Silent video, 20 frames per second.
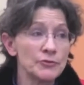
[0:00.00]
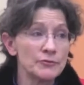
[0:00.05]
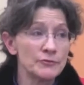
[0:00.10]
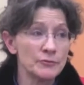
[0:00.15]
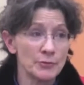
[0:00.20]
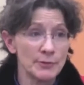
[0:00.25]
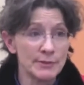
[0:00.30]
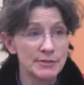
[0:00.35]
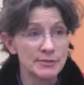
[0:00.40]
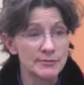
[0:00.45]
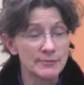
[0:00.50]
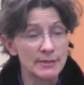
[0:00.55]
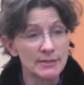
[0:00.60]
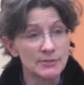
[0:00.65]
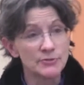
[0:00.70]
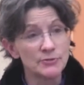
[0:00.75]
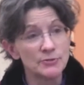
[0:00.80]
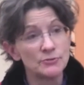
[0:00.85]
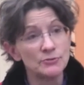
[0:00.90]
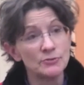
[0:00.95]

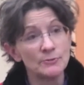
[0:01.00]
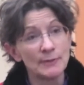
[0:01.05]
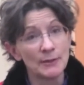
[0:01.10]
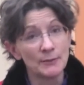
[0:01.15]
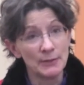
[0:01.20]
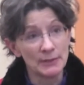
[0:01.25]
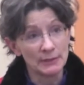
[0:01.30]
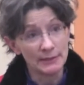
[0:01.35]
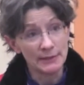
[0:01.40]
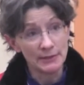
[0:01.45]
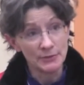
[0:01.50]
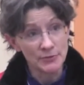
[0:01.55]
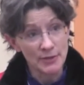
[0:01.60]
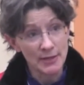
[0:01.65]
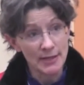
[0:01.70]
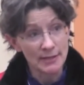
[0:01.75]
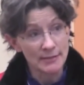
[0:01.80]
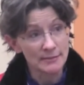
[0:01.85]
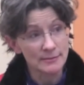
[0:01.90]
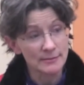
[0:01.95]
VoiceThread to do my weekly
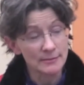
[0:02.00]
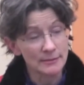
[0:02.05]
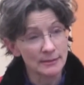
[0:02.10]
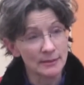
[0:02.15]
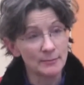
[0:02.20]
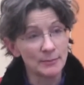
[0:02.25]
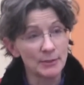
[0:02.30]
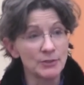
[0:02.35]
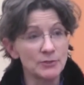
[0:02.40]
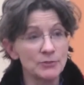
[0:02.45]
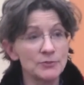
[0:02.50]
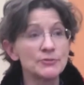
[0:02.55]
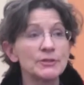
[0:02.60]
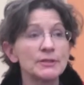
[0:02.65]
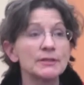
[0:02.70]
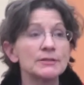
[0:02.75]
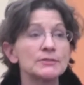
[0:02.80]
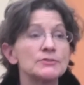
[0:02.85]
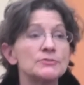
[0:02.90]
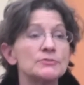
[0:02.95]
address. And by
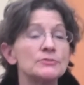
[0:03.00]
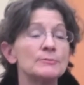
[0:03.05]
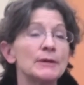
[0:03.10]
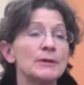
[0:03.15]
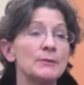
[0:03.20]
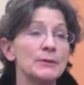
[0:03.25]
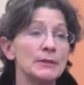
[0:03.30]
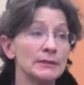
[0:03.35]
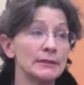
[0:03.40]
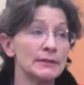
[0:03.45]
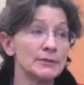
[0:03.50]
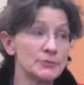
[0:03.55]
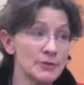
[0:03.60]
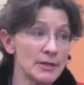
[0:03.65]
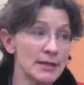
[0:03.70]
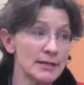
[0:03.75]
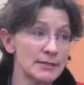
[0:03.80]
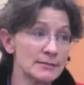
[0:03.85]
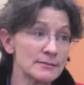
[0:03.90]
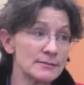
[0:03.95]
using it to do my weekly
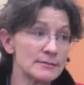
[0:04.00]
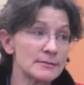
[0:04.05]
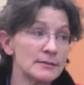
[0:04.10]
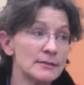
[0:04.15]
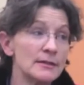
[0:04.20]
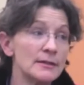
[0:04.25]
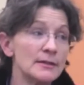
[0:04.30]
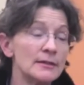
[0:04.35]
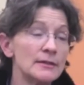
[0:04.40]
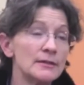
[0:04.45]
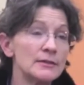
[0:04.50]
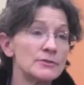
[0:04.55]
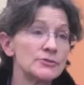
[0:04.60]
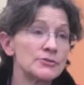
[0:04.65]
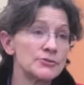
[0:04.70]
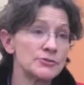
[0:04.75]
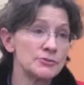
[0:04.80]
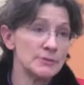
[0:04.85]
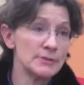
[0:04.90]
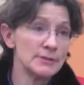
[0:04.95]
address,
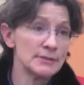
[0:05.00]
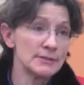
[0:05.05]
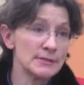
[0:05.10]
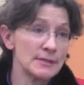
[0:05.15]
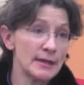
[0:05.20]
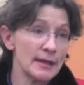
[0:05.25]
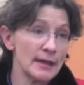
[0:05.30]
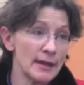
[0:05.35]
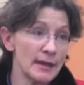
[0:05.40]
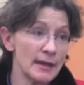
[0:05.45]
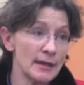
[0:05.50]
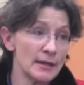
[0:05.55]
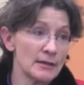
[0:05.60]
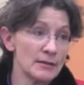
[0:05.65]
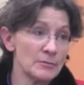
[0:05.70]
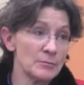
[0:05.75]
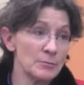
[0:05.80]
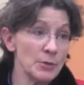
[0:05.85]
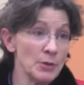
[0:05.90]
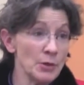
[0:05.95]
students
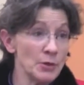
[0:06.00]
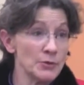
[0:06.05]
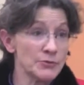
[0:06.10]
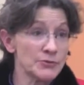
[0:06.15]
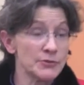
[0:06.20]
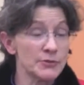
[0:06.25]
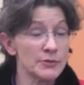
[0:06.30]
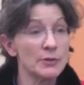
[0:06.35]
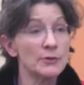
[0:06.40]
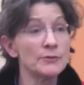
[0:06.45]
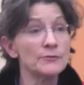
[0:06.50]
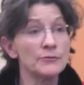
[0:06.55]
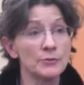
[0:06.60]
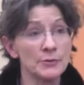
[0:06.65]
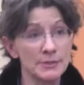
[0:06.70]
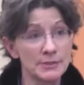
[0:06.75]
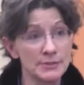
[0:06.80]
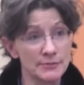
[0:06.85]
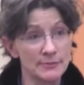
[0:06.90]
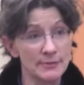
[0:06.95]
can post their own
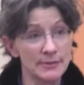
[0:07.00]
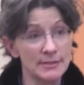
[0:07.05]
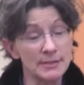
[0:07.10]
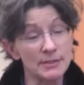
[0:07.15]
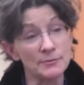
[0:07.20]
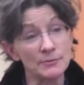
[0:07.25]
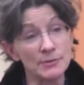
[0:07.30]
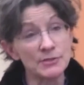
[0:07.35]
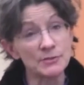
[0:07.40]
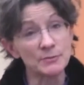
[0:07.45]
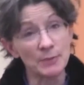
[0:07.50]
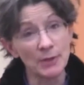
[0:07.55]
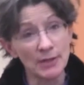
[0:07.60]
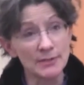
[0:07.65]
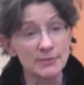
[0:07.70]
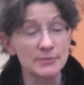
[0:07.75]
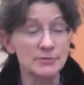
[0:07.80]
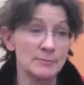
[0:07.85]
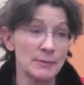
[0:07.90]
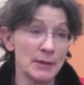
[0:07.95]
VoiceThreads in
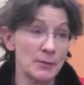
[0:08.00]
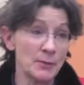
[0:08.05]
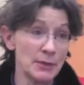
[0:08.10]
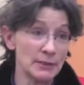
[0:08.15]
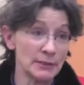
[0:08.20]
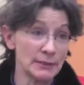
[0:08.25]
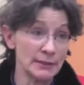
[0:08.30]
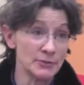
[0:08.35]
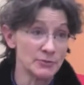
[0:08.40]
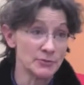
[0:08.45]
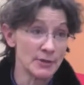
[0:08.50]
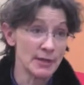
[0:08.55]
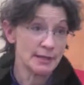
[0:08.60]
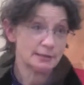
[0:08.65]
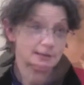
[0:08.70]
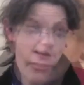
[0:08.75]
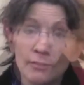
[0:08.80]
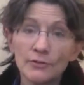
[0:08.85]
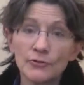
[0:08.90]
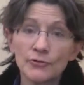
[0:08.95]
response to my weekly
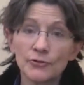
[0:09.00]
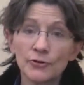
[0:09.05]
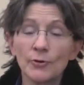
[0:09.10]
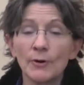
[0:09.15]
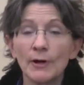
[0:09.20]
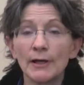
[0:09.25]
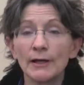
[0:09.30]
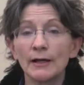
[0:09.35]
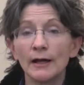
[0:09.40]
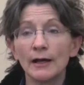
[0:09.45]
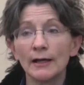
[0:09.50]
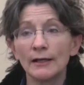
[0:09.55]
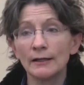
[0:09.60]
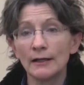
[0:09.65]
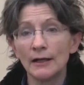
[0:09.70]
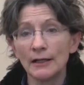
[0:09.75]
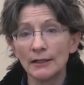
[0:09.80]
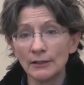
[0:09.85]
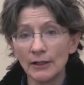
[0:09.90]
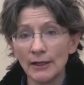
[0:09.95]
address. So
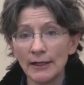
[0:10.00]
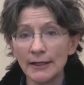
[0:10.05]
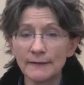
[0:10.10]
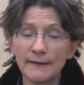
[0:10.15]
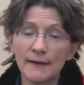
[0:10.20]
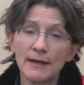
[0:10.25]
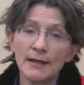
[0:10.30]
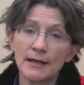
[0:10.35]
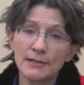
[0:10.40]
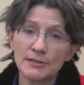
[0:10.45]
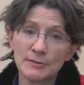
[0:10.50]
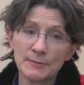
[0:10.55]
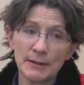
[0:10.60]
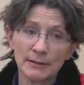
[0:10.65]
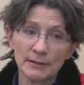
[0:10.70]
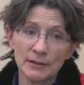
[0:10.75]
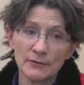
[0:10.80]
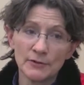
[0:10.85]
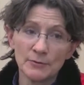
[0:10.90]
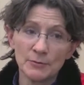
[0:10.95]
I like that
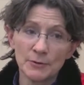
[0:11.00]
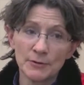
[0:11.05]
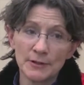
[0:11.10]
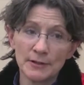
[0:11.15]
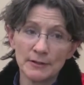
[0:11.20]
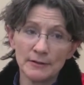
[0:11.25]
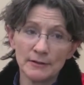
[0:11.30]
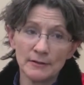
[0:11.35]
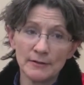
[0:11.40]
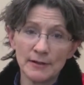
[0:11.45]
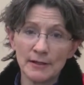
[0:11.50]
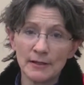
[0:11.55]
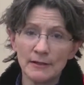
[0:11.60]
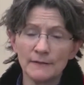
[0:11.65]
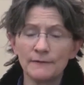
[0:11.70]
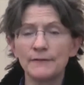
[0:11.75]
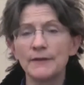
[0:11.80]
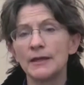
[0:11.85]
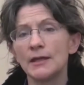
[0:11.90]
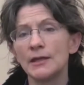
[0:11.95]
aspect of it, where
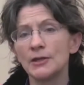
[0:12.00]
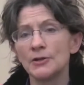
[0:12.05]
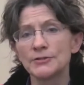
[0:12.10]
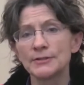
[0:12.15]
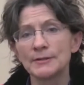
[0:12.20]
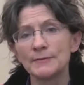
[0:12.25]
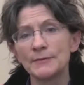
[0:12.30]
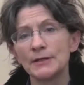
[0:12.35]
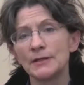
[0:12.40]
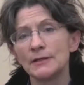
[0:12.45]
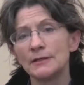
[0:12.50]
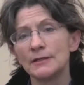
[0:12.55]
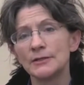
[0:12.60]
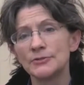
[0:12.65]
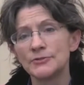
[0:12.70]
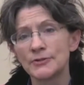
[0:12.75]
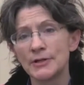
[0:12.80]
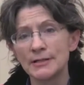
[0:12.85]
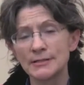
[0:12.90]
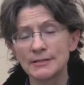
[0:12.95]
if they hear something in the
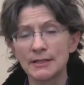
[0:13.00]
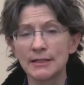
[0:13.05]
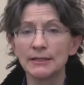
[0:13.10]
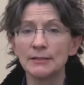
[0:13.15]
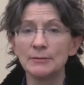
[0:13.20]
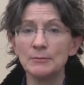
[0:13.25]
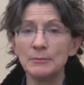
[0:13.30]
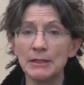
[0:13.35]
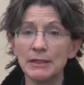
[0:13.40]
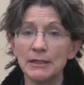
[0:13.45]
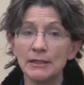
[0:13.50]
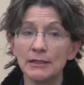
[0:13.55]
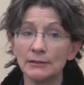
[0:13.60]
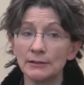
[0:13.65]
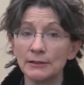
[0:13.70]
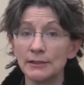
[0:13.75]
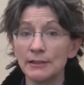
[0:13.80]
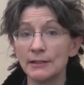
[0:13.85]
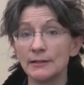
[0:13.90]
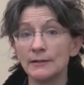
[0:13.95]
address, they can
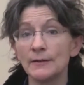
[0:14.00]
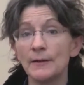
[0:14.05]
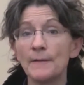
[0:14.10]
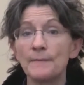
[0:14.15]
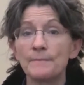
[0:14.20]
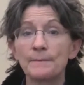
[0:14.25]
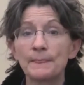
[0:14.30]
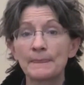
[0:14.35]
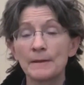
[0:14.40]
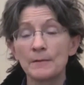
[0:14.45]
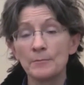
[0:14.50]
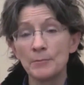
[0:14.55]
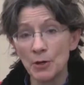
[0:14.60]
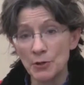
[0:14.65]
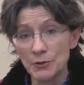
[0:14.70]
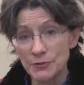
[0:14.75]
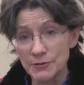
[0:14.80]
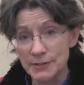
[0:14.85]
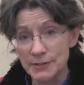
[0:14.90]
immediately post